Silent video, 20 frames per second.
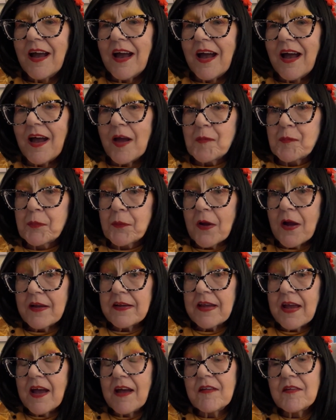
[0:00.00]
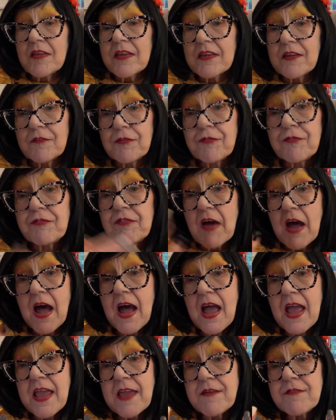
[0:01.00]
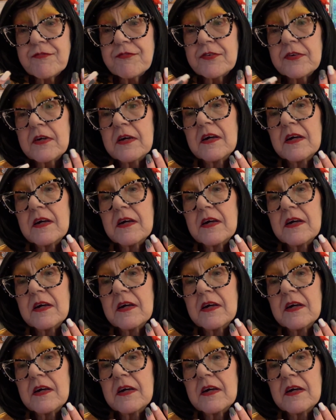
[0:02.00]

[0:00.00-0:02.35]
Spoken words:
I brought out the 5